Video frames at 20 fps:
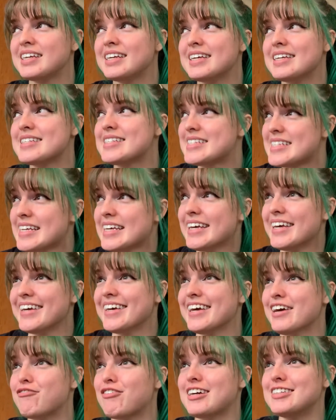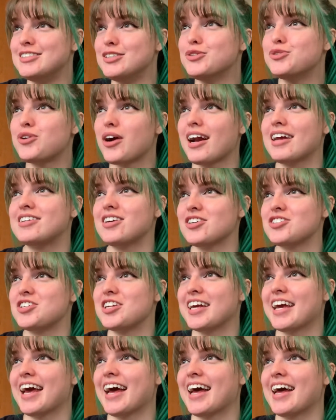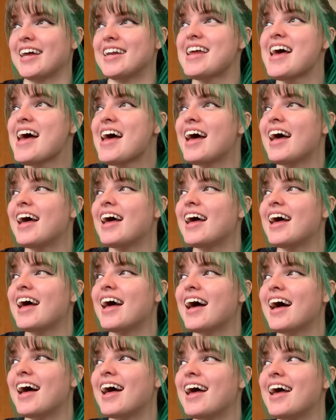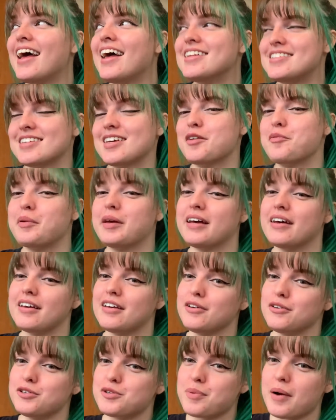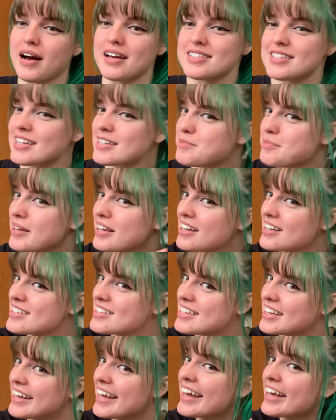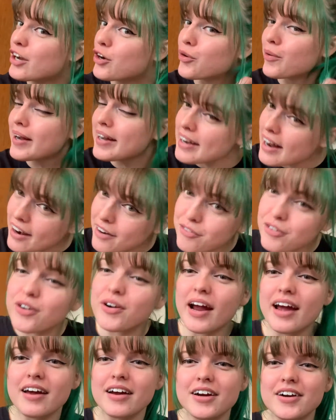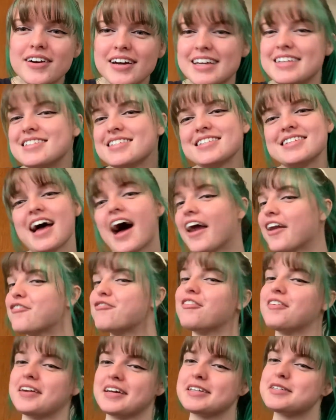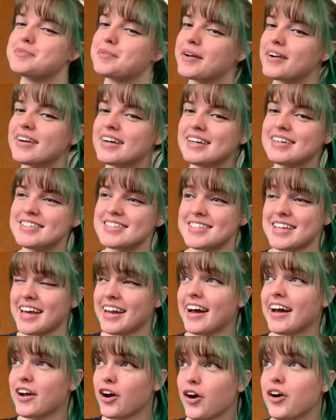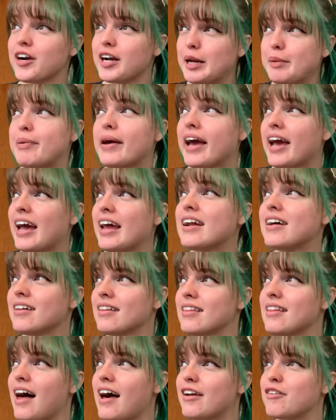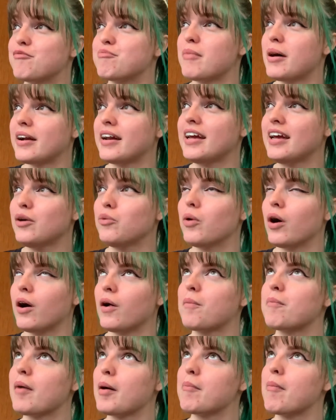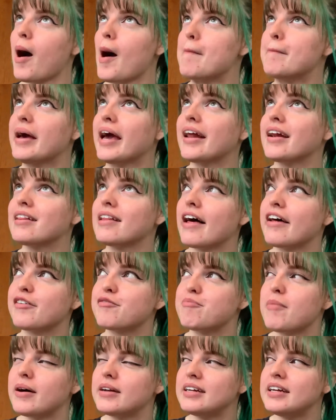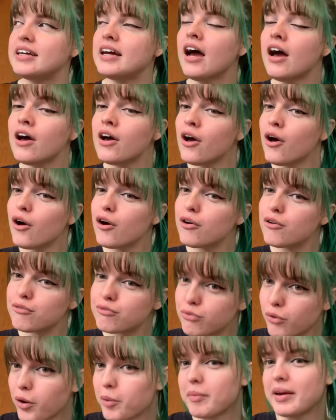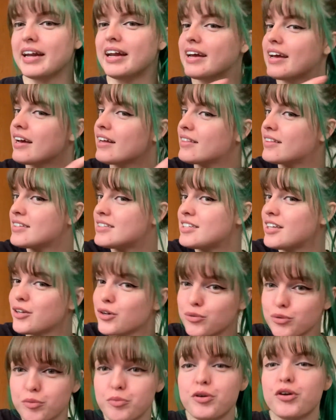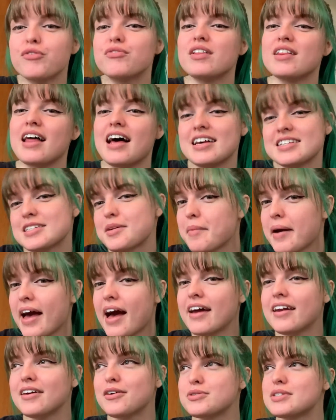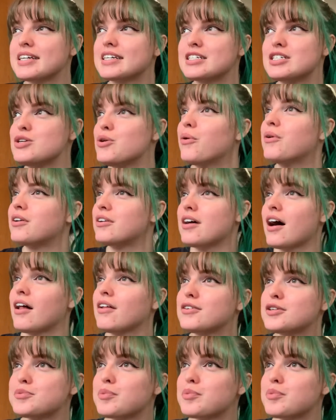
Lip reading: C, if I do try to touch it again, it's gonna be a huge process, because to get green out of your hair is not a fun experience. And I already paid a lot of money, well, my mom paid a lot of money for me to get the teal removed. The last time I had it, it was like $200